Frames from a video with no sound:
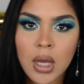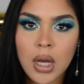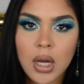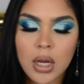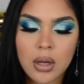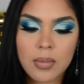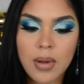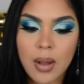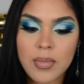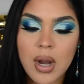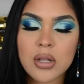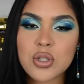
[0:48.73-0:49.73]

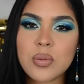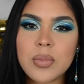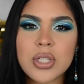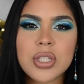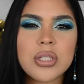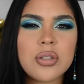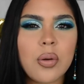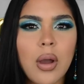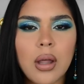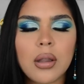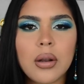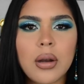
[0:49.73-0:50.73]
I'm not too much into
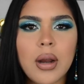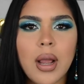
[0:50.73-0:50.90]
color.